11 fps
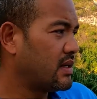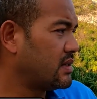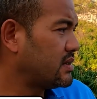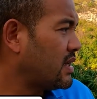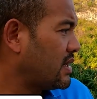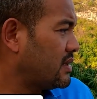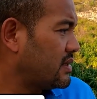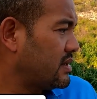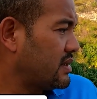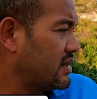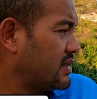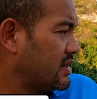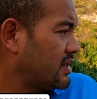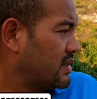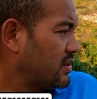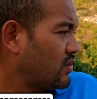then
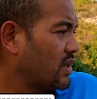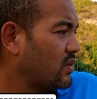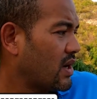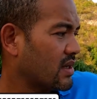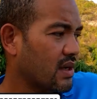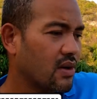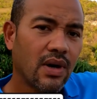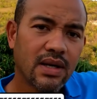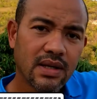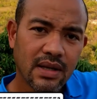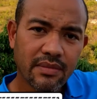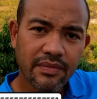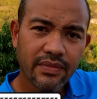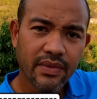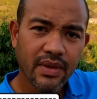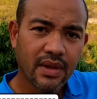when water go on them
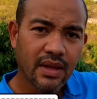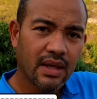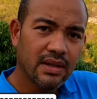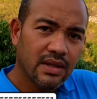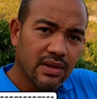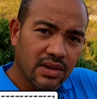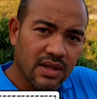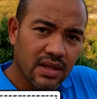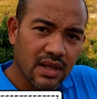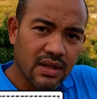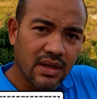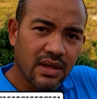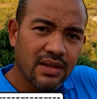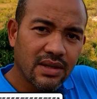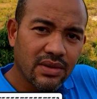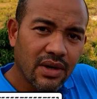and the dust is on there,
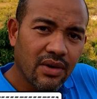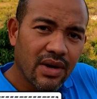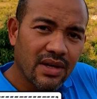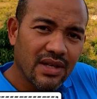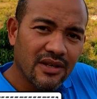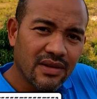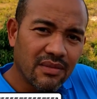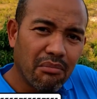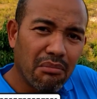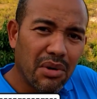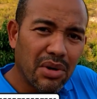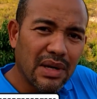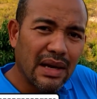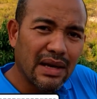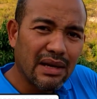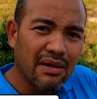it's just going to create this mud
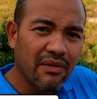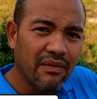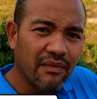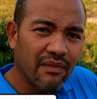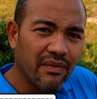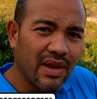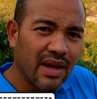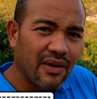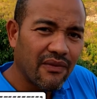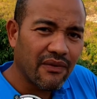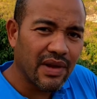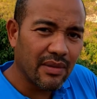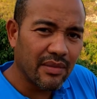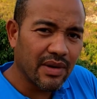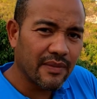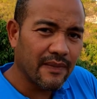like a
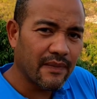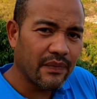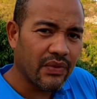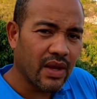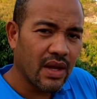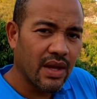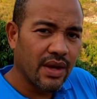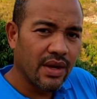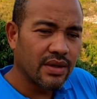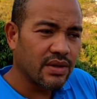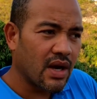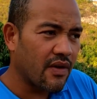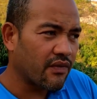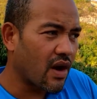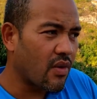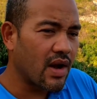film. So
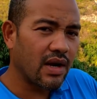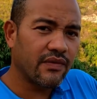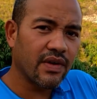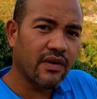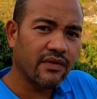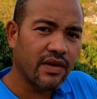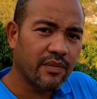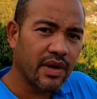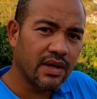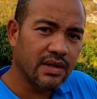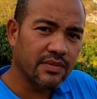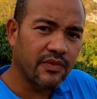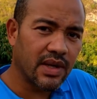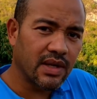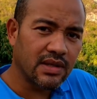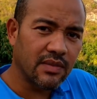after a while, if you have your panels
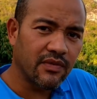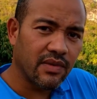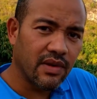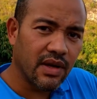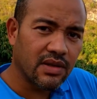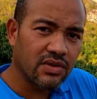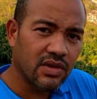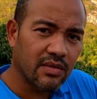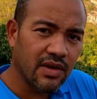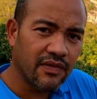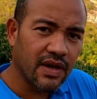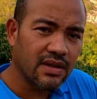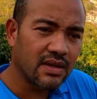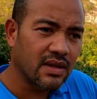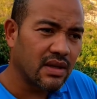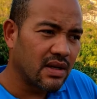them extremely
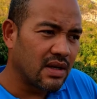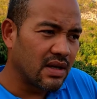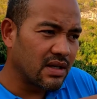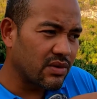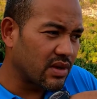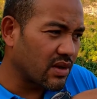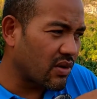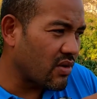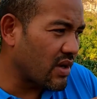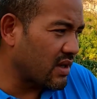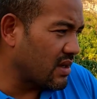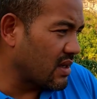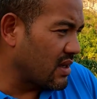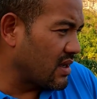flat, it's going to create